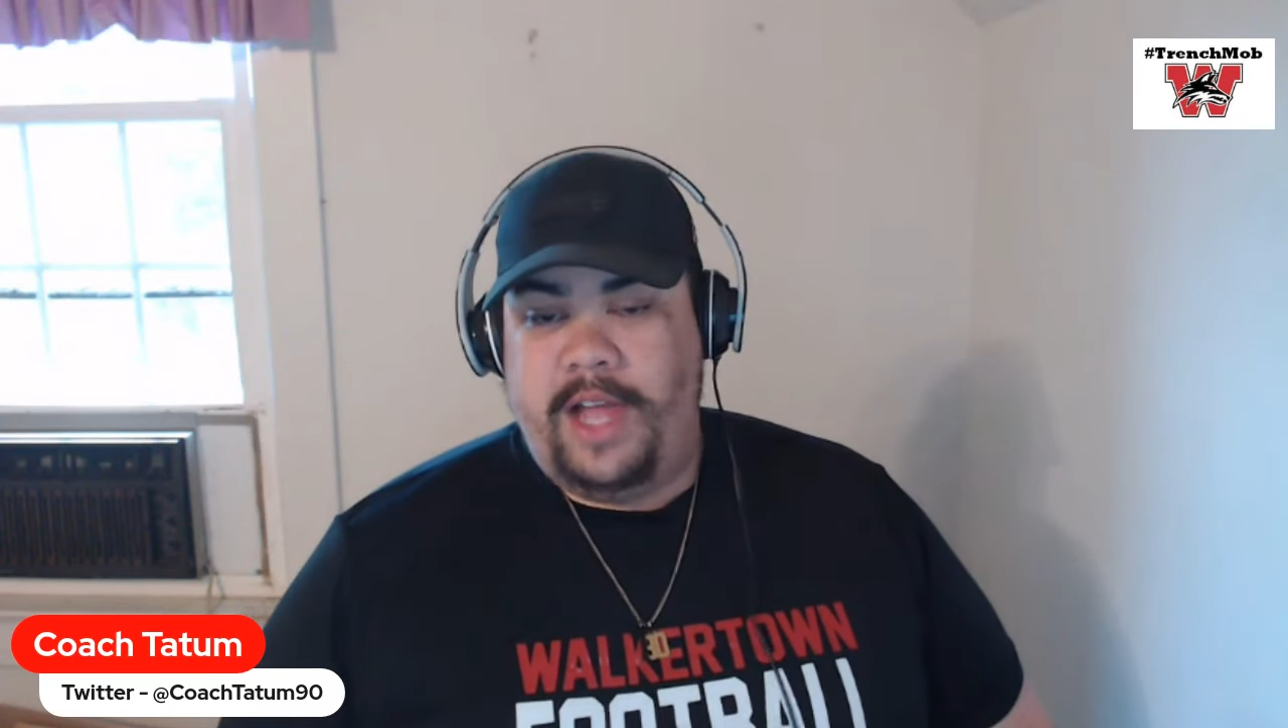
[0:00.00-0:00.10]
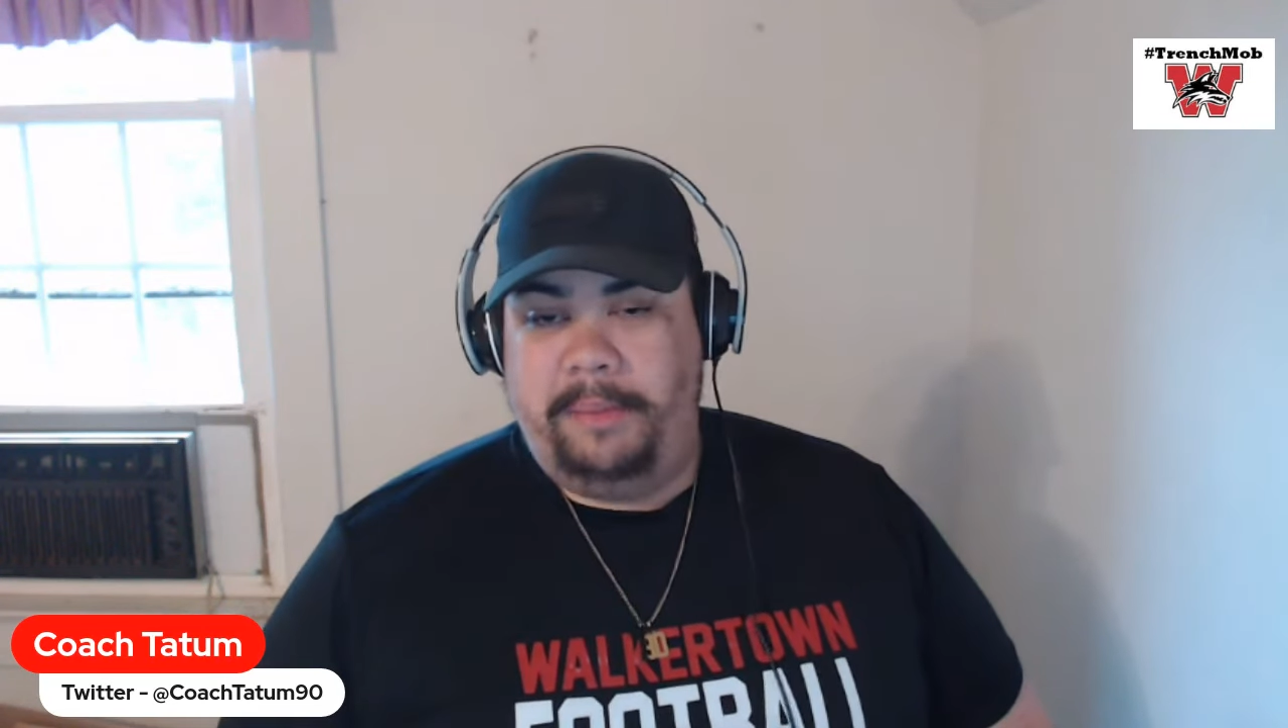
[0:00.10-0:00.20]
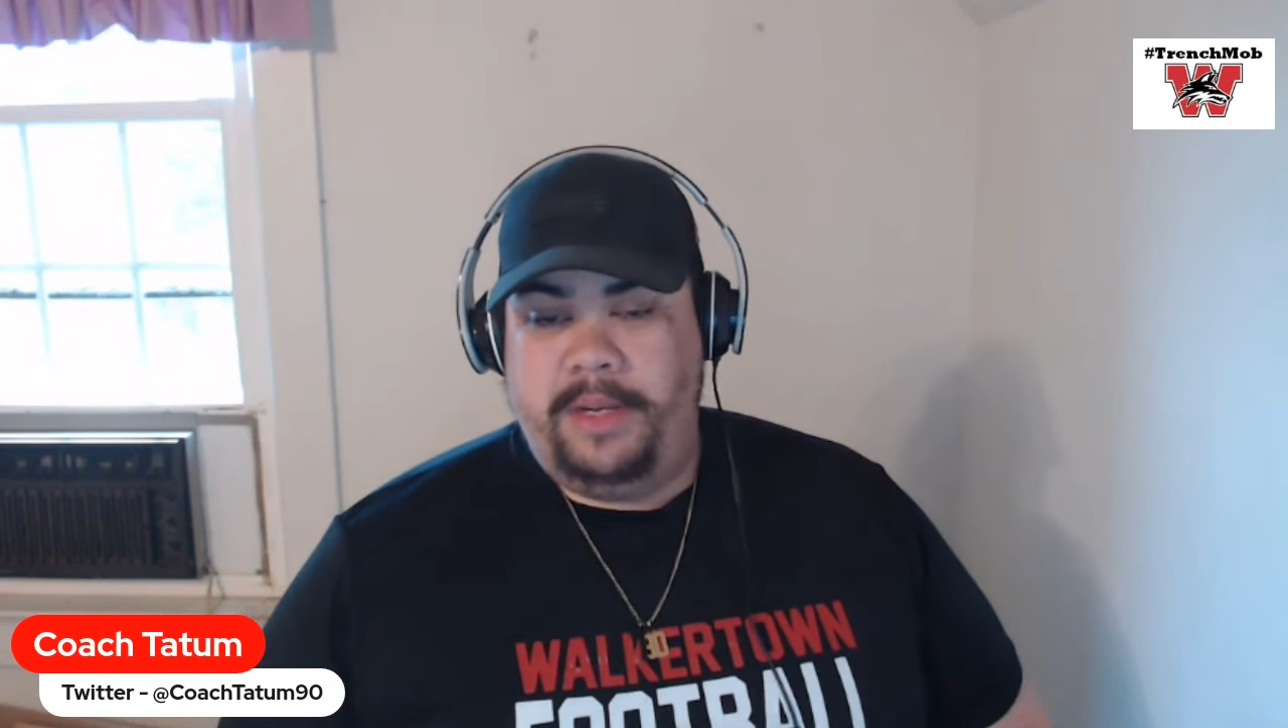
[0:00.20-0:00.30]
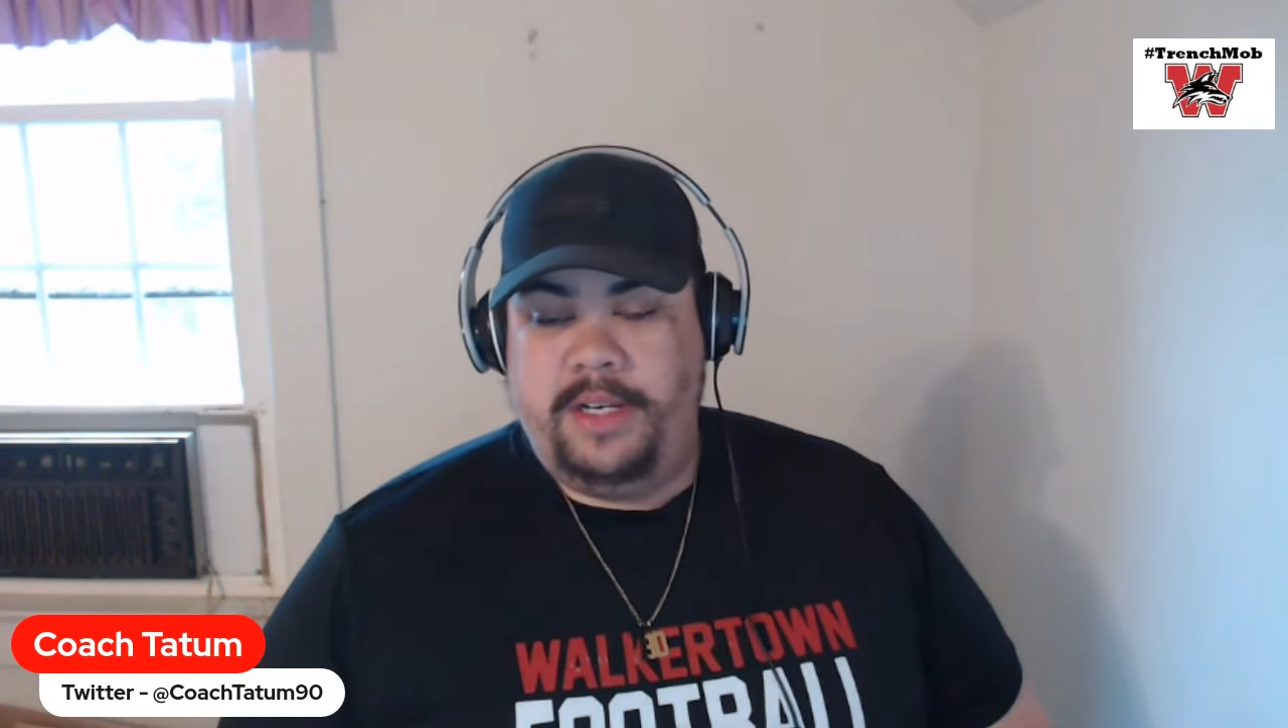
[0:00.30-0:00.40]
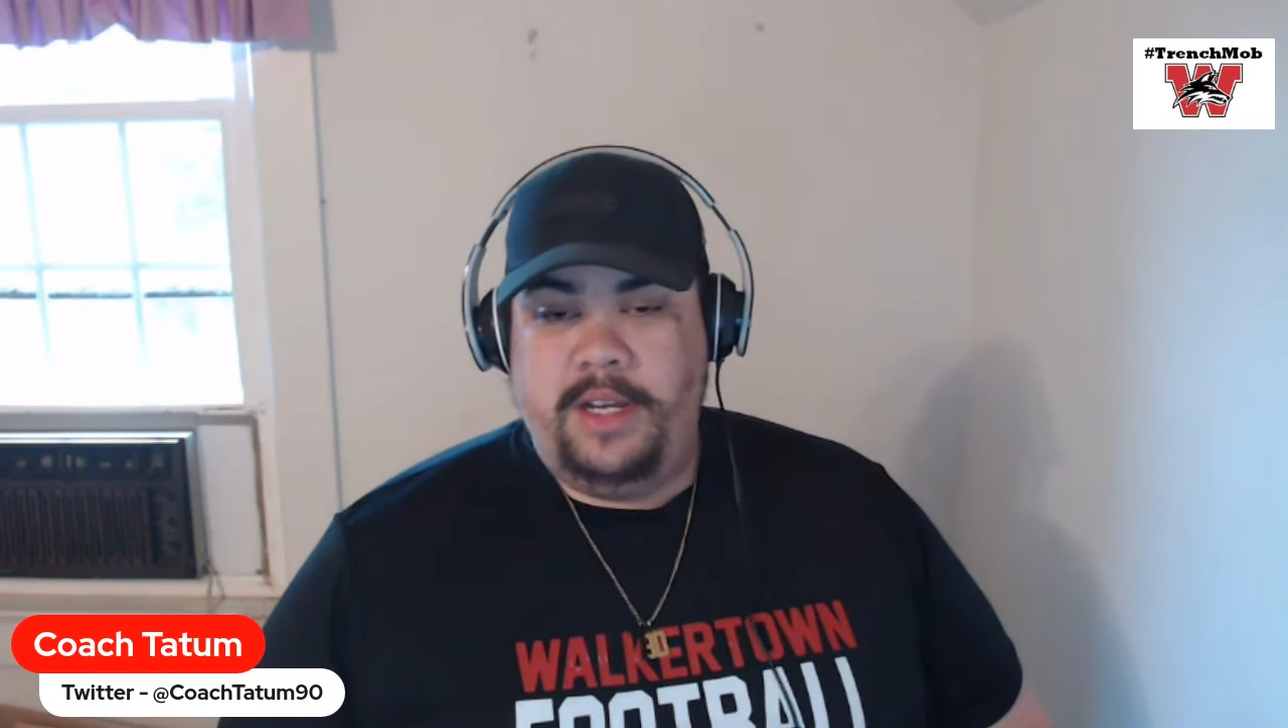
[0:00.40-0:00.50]

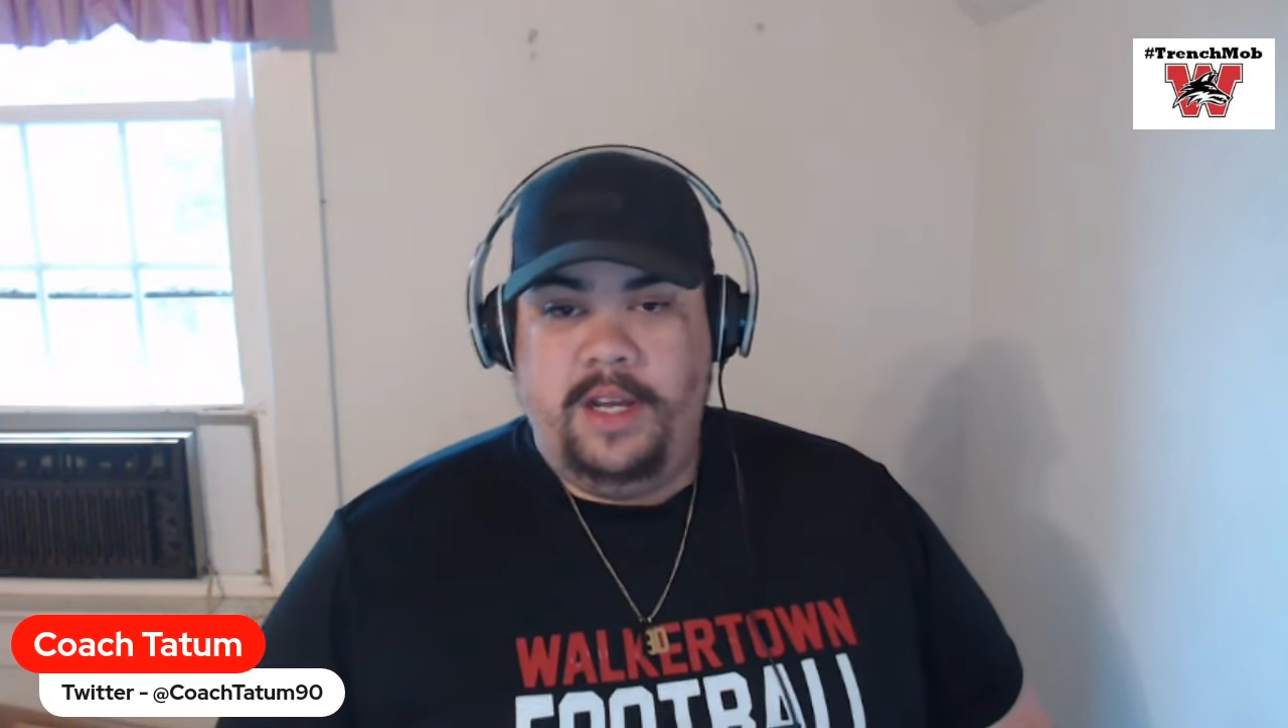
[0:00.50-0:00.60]
linemen